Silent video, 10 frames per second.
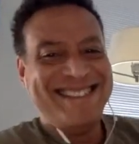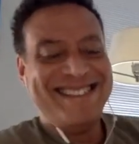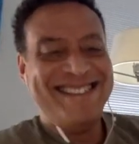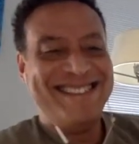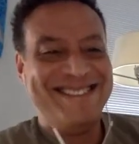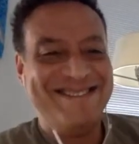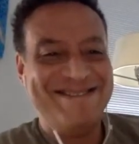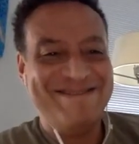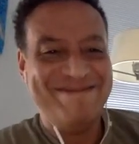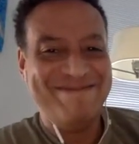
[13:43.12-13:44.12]

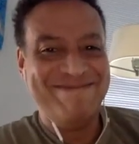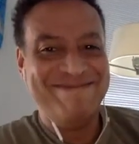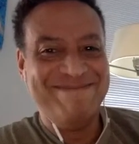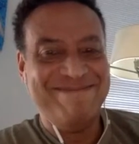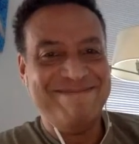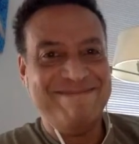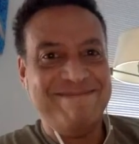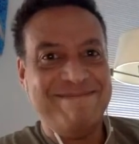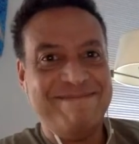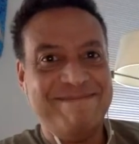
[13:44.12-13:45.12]

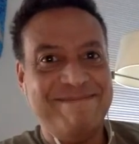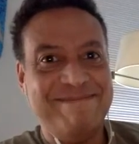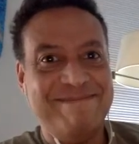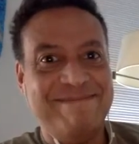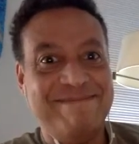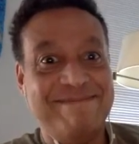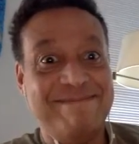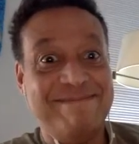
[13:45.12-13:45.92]
(silent)